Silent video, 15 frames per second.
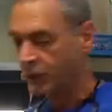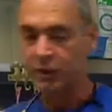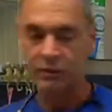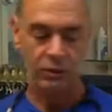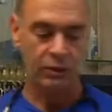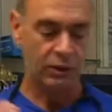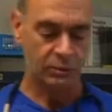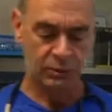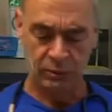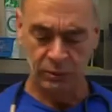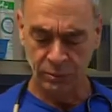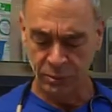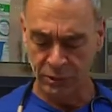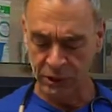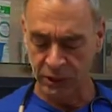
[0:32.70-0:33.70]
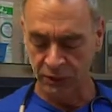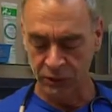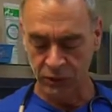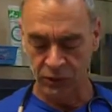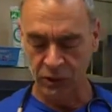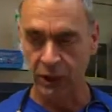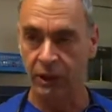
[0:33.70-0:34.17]
hot dog, but we'll pretend there's
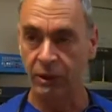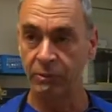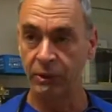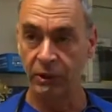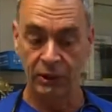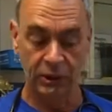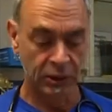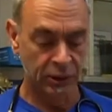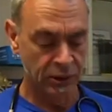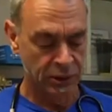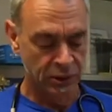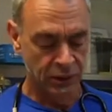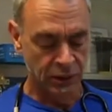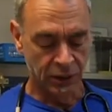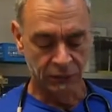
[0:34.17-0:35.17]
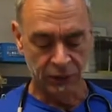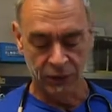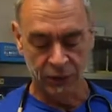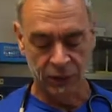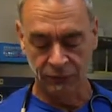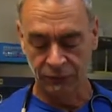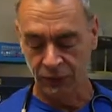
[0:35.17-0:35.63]
a tiny pill in it. And
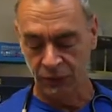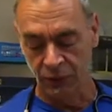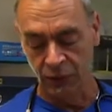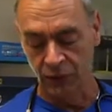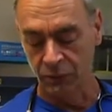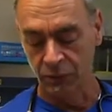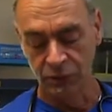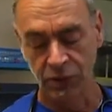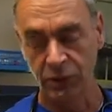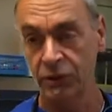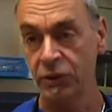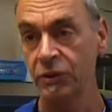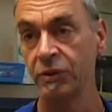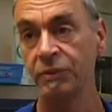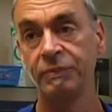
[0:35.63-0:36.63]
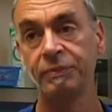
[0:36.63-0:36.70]
very often the dog will just,